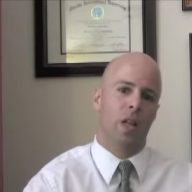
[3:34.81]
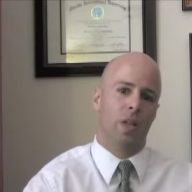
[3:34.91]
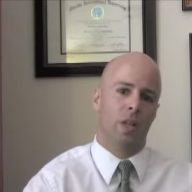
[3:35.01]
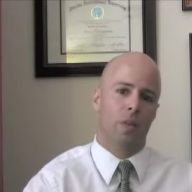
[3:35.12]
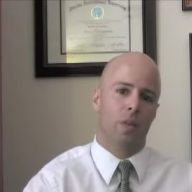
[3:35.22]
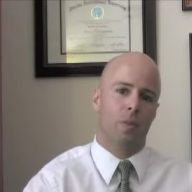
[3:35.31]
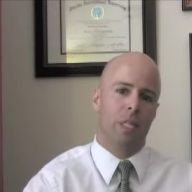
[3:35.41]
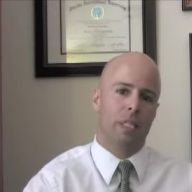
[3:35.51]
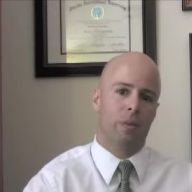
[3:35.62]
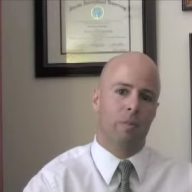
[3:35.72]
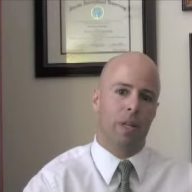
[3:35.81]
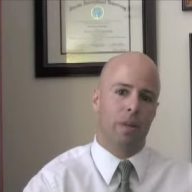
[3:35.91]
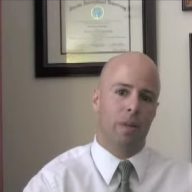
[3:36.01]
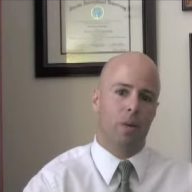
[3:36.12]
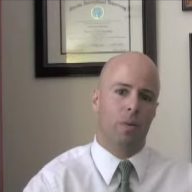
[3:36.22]
The other risk with
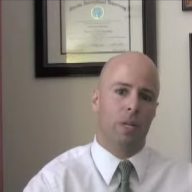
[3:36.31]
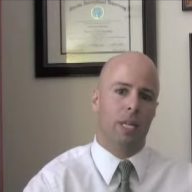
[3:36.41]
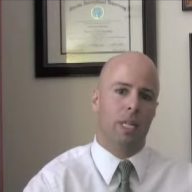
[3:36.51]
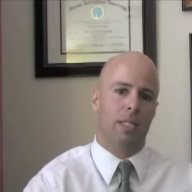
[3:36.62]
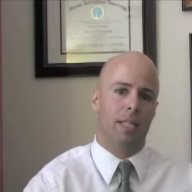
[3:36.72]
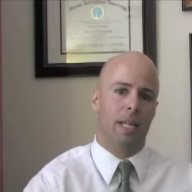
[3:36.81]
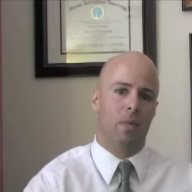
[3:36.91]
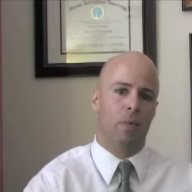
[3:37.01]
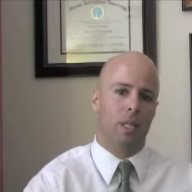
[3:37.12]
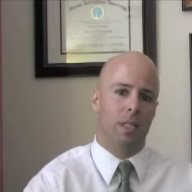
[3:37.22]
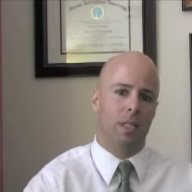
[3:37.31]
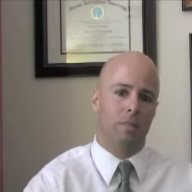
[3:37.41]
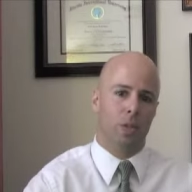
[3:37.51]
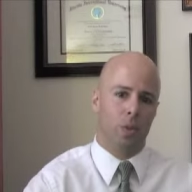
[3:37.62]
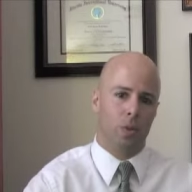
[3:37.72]
methadone is that when it is
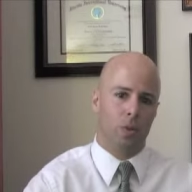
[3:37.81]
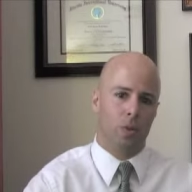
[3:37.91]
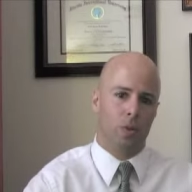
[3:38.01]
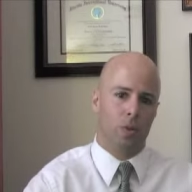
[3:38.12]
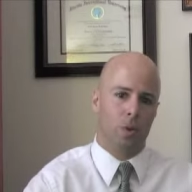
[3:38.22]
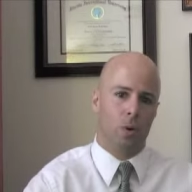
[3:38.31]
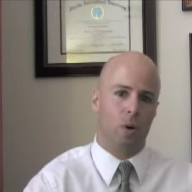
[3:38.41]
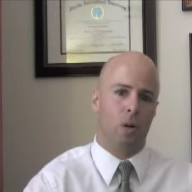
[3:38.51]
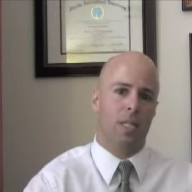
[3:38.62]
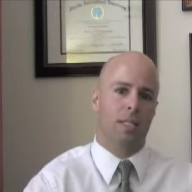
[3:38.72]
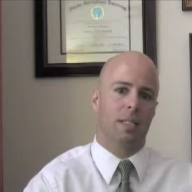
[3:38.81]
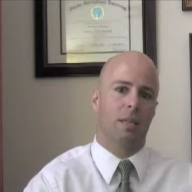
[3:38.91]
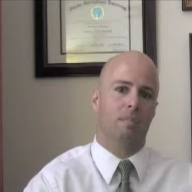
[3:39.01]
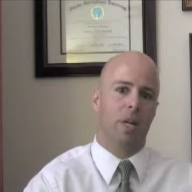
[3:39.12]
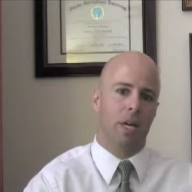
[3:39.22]
abused or it is
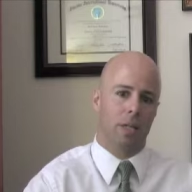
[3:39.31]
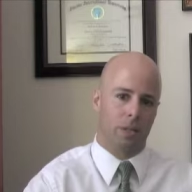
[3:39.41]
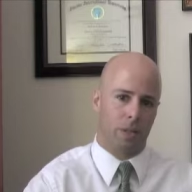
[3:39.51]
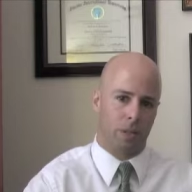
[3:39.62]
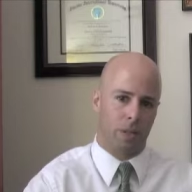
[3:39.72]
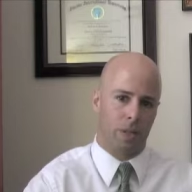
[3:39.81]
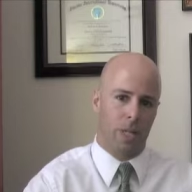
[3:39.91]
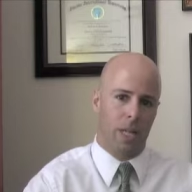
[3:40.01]
not monitored,